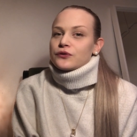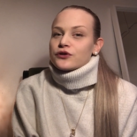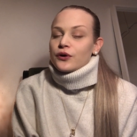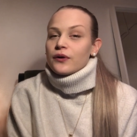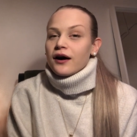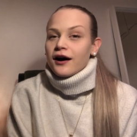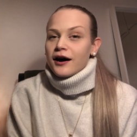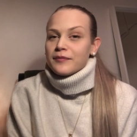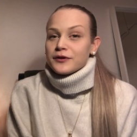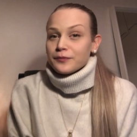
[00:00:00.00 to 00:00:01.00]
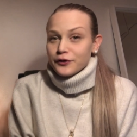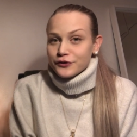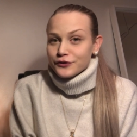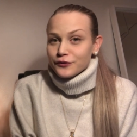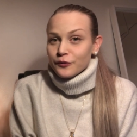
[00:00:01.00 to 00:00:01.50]
So I'm the
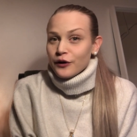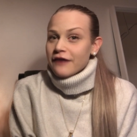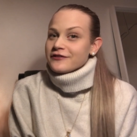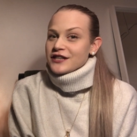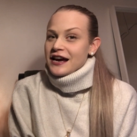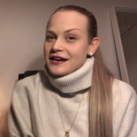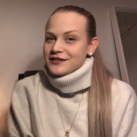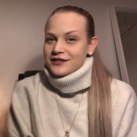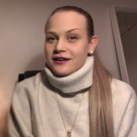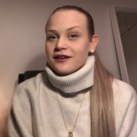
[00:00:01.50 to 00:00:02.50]
person who have changed